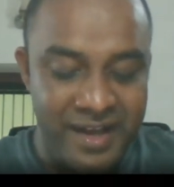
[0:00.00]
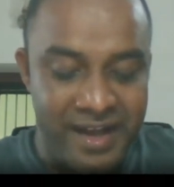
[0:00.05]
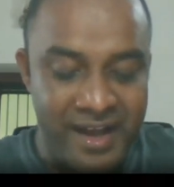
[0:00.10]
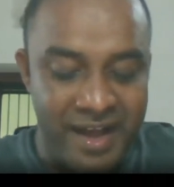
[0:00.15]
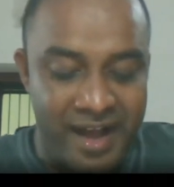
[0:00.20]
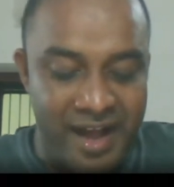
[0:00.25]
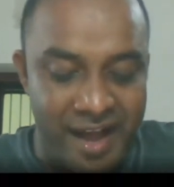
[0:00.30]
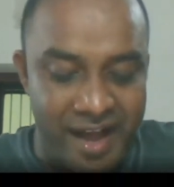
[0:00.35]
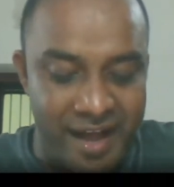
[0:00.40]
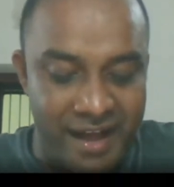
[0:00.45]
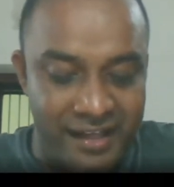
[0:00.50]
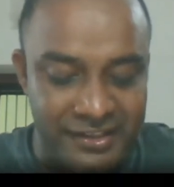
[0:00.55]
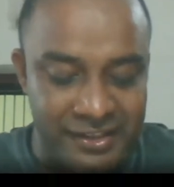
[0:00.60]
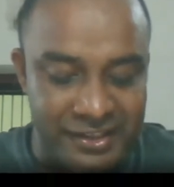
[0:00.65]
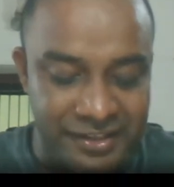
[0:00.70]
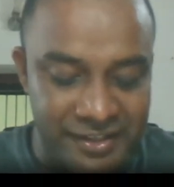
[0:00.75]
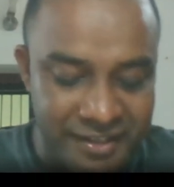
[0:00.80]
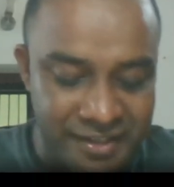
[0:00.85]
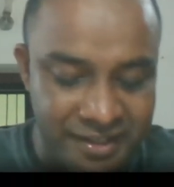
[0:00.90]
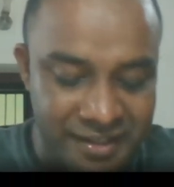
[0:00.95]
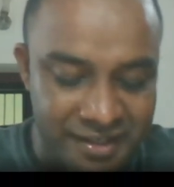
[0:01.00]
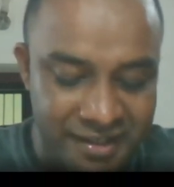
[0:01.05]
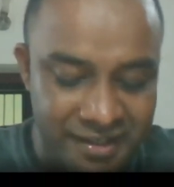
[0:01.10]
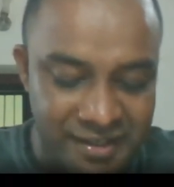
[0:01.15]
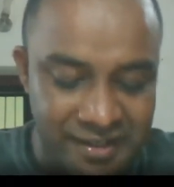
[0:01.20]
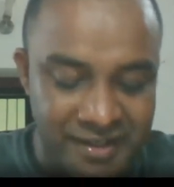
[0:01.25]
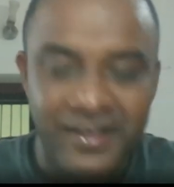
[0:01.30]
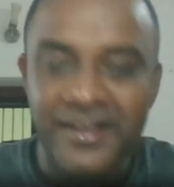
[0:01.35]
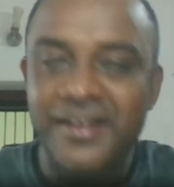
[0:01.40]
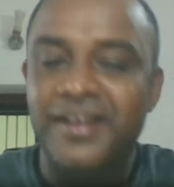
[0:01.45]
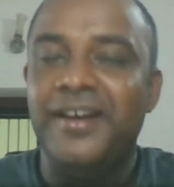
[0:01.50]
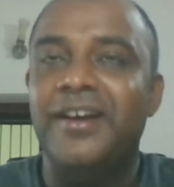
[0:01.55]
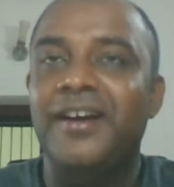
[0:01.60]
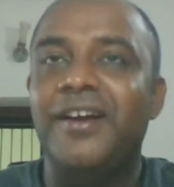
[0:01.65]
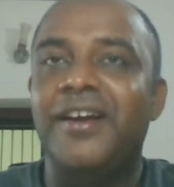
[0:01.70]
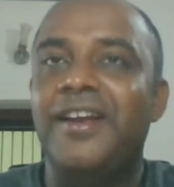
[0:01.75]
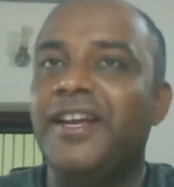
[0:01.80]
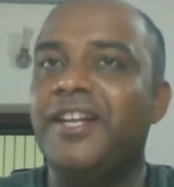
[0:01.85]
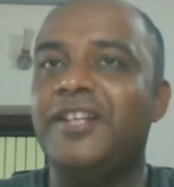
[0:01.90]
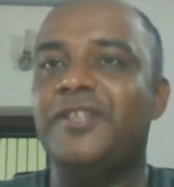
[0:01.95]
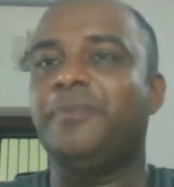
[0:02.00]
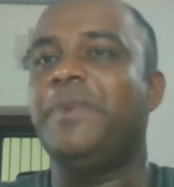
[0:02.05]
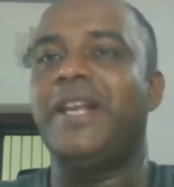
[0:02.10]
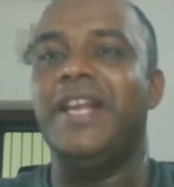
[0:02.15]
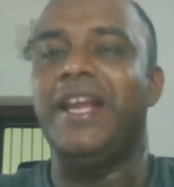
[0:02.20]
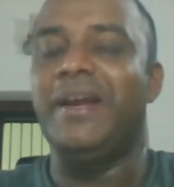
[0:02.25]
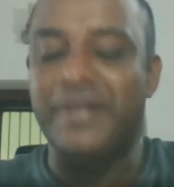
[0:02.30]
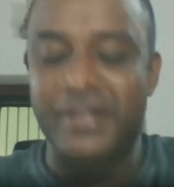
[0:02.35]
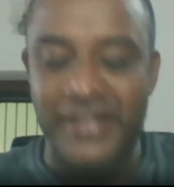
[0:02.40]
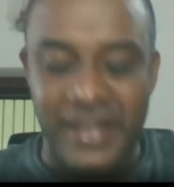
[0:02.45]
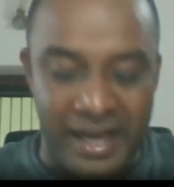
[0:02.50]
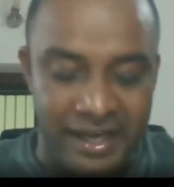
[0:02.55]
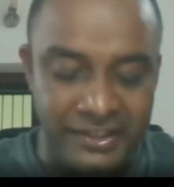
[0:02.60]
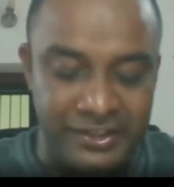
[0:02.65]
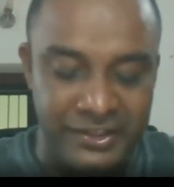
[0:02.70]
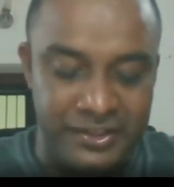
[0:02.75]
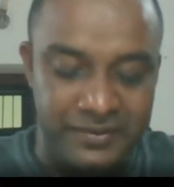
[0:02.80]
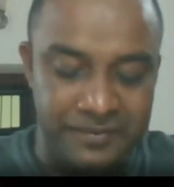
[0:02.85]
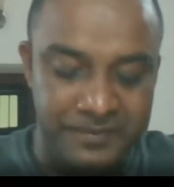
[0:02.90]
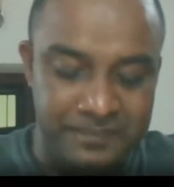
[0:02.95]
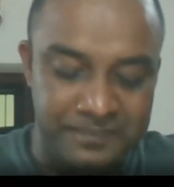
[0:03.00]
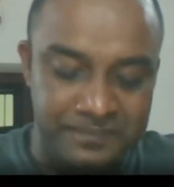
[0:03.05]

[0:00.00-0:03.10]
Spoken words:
And it is believed that